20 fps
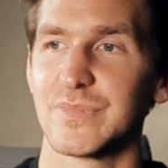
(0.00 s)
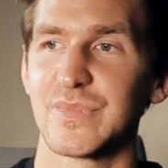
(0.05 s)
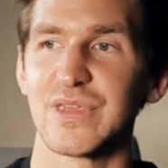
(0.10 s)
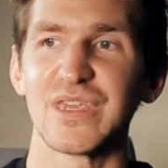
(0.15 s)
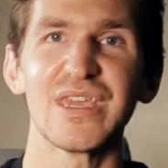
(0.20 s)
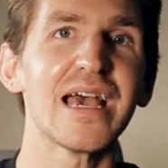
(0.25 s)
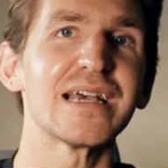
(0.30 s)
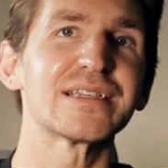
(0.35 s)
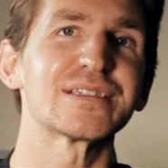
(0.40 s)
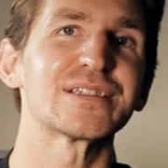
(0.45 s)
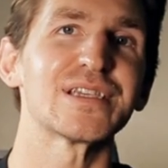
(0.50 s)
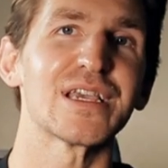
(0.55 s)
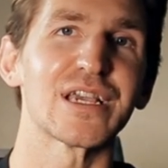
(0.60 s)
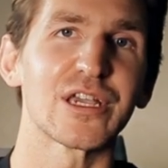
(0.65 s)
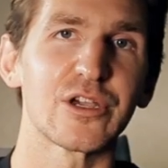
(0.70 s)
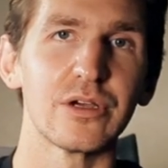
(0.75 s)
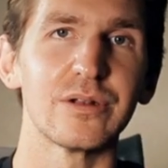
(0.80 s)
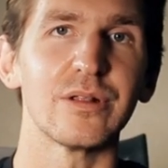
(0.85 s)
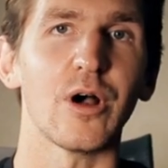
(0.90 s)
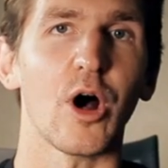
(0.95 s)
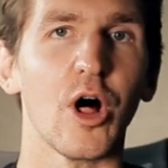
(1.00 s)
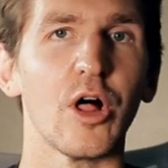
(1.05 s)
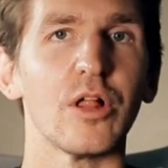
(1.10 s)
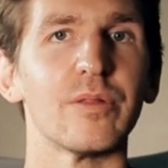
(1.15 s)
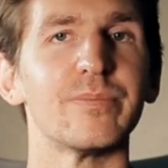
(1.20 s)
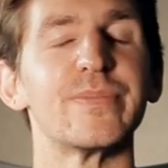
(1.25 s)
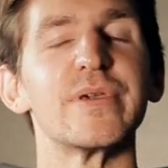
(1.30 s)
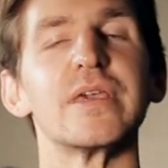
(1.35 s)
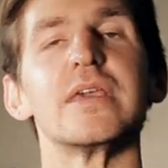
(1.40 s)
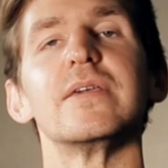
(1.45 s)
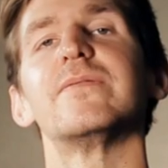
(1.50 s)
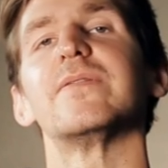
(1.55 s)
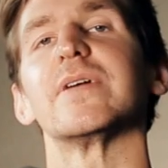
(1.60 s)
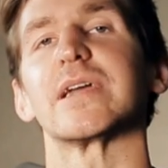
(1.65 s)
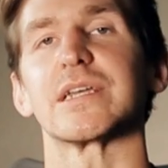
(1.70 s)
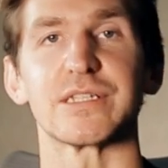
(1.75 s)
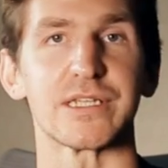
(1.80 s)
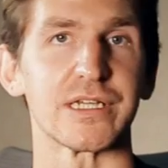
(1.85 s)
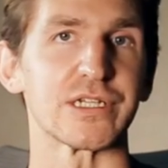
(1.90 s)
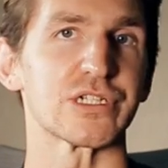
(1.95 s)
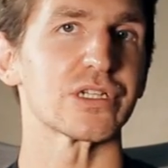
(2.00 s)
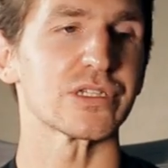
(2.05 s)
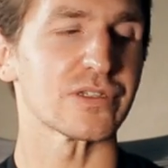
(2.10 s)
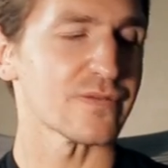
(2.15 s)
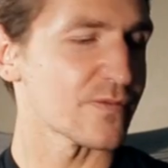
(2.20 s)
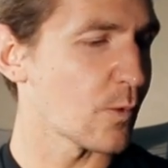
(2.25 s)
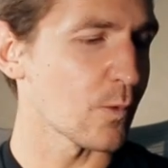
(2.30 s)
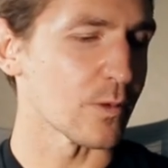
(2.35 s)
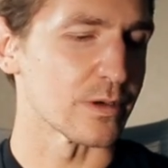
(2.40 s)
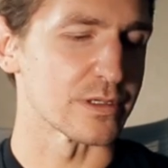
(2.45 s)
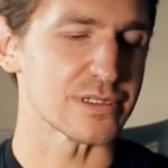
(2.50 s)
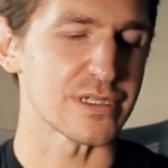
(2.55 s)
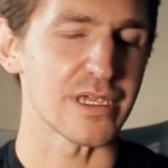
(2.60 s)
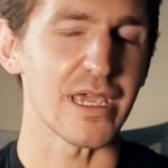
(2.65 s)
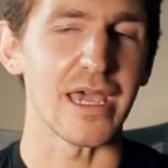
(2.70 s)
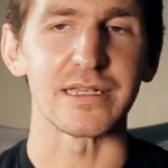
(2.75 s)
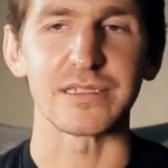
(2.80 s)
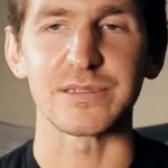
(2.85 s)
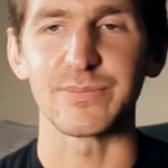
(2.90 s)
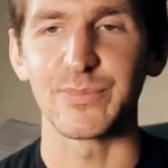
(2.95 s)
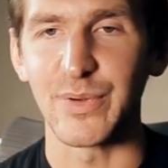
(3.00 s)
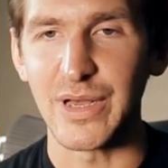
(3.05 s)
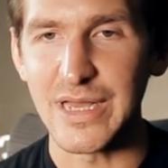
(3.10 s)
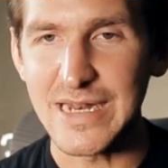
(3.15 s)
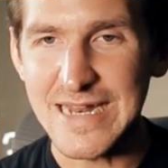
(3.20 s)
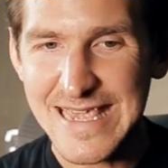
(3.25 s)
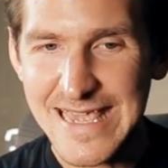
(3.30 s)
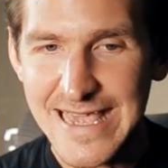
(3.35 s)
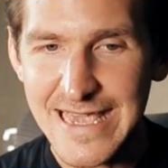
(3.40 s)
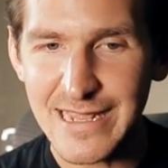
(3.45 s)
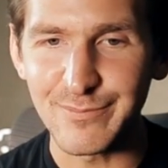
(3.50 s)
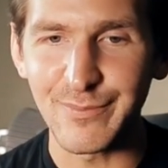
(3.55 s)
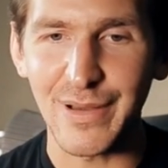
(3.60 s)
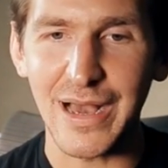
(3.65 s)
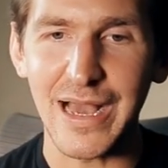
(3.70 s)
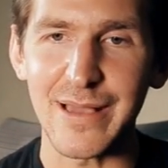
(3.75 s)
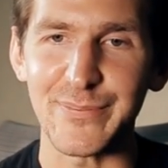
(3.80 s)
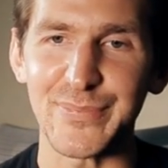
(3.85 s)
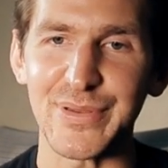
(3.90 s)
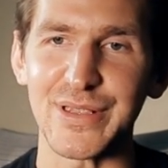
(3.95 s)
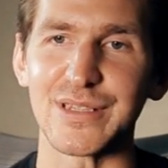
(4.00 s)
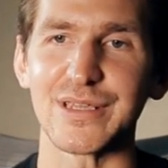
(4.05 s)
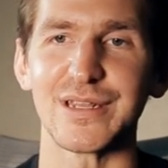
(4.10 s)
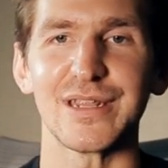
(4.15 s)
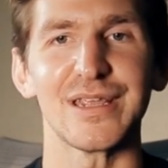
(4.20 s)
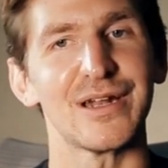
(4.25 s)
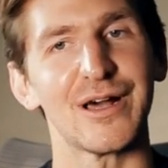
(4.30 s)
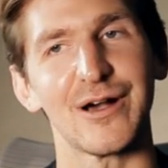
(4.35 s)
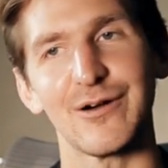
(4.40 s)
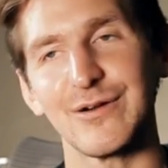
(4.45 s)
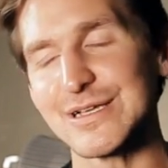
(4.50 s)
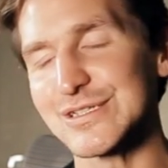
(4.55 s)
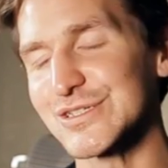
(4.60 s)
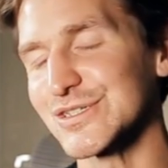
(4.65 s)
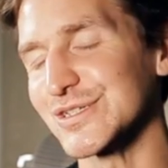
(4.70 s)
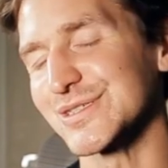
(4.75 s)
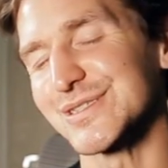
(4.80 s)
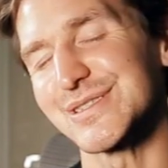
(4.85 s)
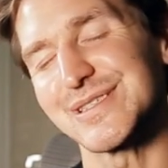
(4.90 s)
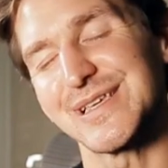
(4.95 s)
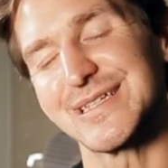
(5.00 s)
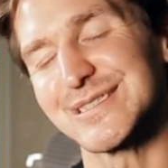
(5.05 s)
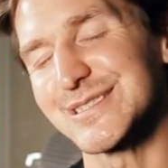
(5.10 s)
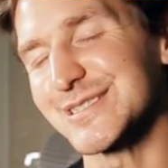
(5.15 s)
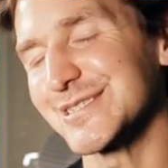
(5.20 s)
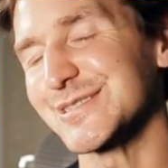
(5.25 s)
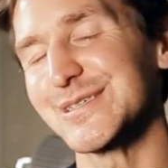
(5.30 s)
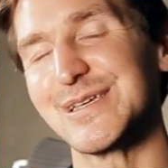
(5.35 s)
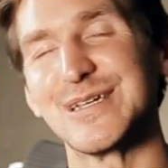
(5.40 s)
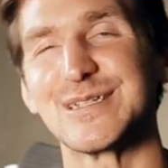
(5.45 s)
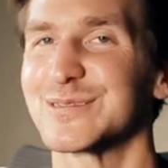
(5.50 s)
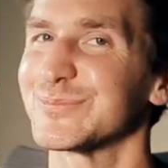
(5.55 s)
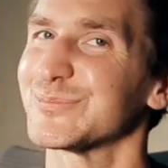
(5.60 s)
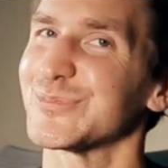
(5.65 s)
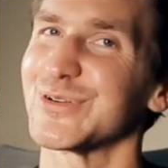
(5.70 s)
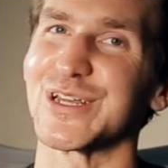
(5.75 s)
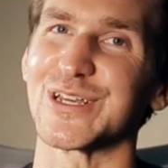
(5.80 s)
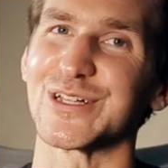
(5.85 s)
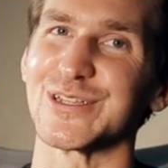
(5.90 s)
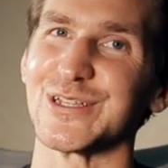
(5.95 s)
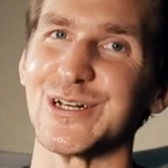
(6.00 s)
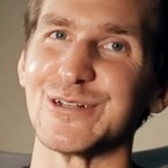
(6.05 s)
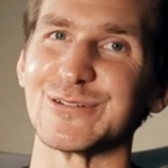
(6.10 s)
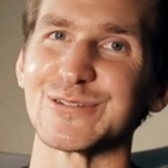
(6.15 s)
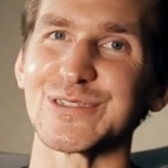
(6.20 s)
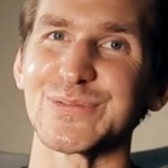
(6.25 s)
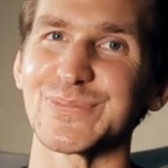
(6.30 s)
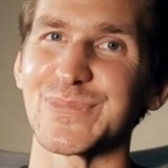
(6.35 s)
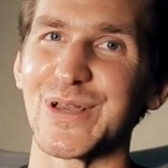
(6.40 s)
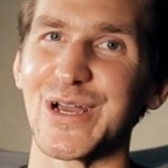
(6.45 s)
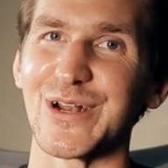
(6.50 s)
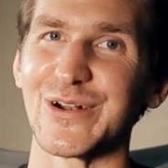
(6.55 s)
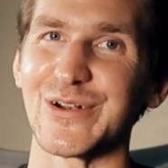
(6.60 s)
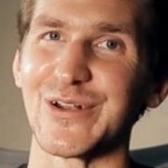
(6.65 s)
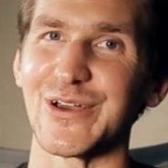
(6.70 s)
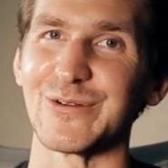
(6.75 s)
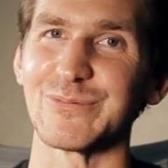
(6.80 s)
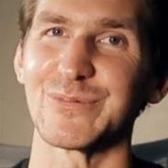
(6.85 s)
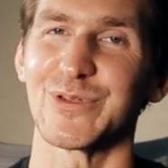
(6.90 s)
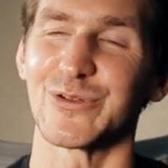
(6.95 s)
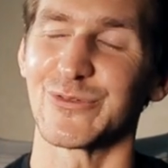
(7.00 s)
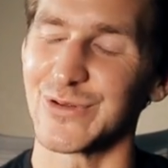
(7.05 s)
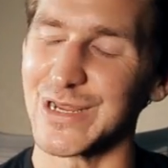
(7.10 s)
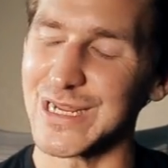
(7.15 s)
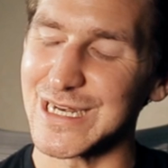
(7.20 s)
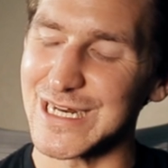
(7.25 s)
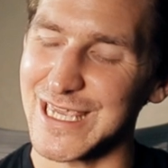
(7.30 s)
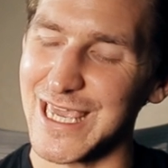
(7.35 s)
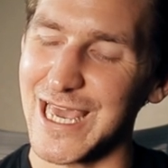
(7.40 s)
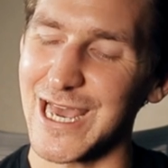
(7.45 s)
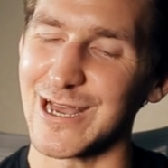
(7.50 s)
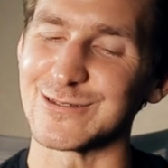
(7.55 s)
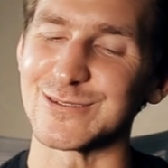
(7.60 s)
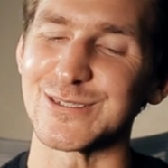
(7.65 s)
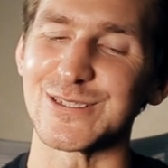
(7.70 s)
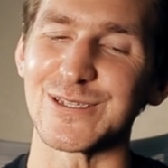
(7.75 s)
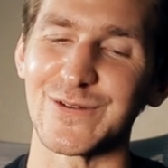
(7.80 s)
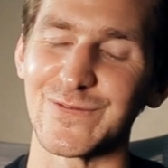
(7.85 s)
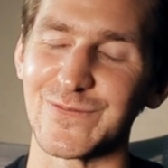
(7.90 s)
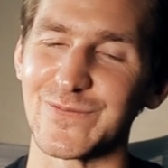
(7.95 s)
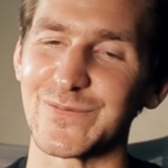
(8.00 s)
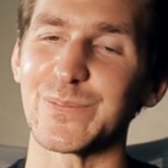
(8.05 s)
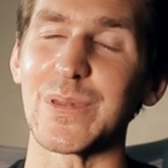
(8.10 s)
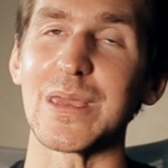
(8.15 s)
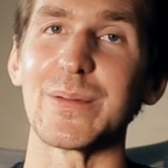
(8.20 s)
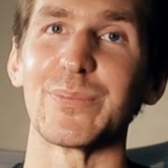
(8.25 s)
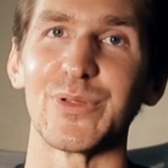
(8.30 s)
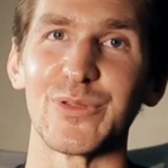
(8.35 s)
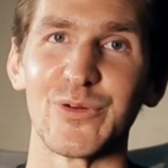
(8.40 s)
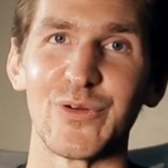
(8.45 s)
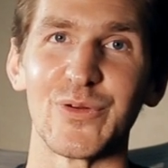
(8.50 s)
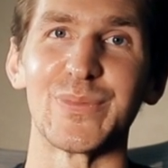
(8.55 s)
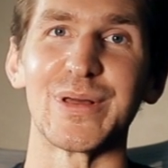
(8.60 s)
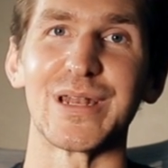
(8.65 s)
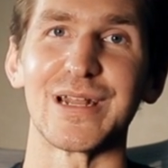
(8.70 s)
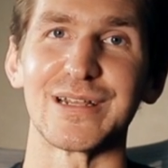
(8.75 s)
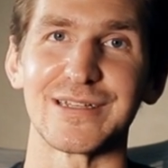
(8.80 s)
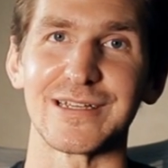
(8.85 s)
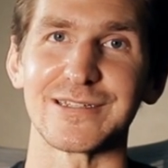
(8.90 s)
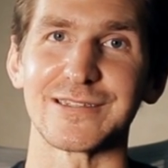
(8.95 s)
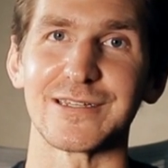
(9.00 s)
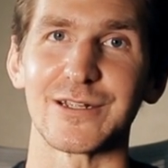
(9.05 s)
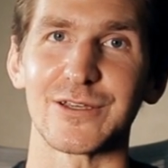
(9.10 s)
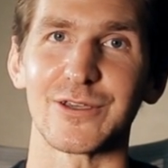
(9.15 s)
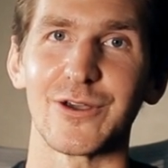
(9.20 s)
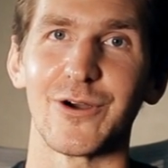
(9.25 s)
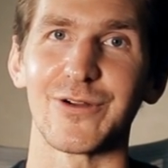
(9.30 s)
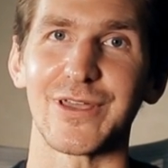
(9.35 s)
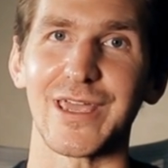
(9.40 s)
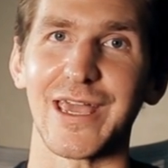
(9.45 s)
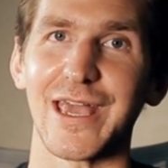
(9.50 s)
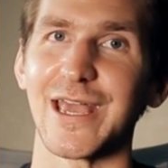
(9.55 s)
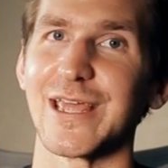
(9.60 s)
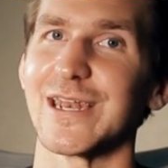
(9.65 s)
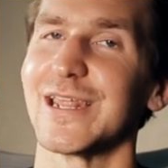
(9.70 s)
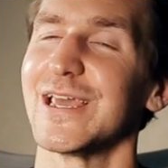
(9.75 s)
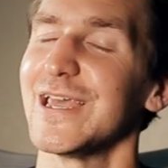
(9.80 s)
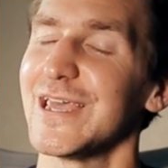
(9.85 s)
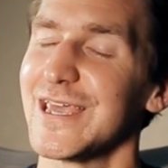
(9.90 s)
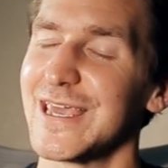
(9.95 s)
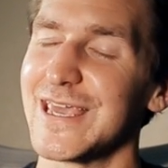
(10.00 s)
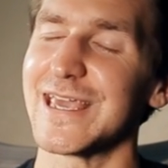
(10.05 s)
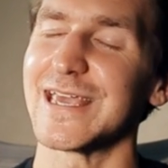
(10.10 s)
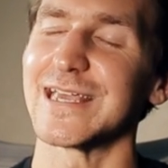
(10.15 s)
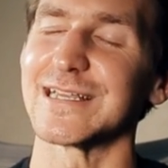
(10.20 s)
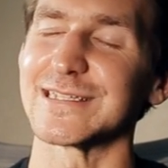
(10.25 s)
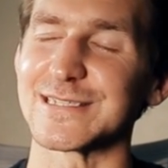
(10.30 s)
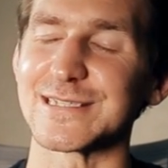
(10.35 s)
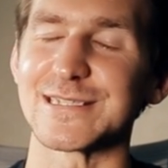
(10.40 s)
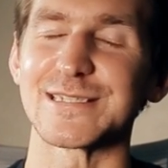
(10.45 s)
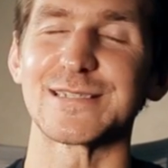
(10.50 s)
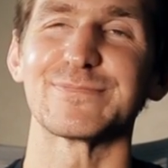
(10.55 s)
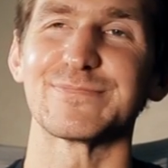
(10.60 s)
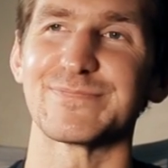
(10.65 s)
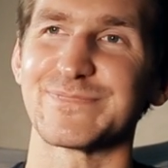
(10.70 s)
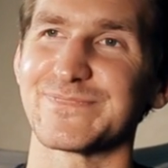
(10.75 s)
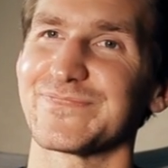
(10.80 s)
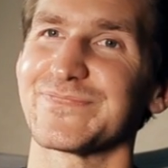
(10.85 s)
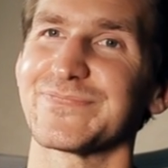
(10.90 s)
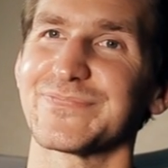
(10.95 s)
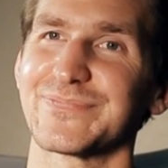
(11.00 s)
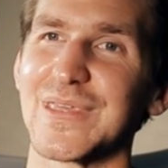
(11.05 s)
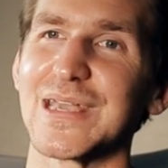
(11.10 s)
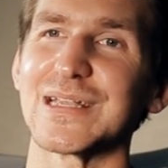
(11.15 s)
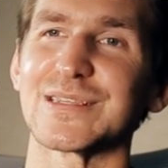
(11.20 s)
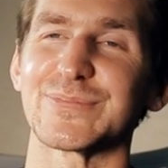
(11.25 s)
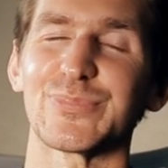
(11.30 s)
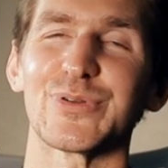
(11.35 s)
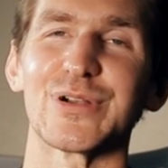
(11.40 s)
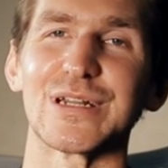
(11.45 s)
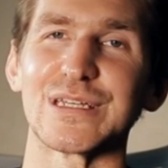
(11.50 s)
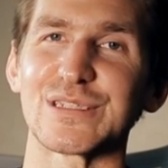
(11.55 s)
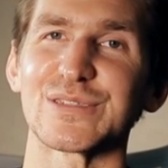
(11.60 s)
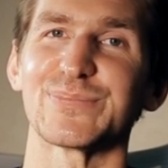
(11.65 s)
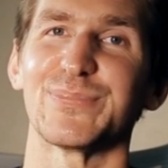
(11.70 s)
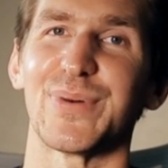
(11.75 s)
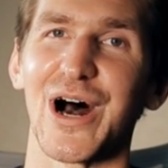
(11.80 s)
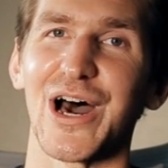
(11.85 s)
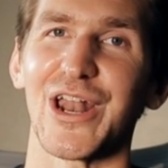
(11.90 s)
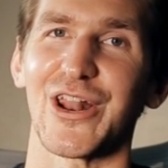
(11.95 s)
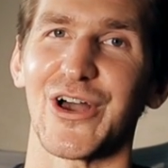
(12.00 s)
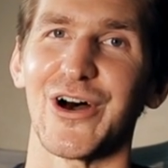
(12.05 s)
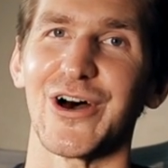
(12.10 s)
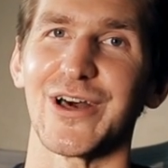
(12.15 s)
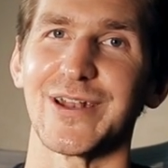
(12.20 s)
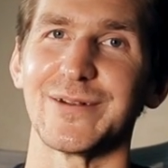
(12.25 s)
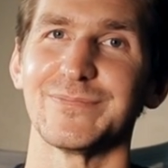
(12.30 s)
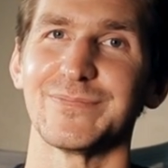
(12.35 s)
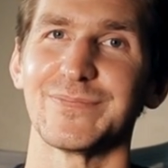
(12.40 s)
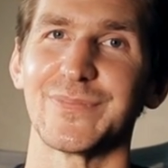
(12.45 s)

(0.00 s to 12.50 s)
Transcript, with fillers: Yes, it could all be fictitious, of course, yes, but in my opinion, it's pretty close. I don't know. You read accounts of people who have been addicted to cocaine, it's pretty spot on,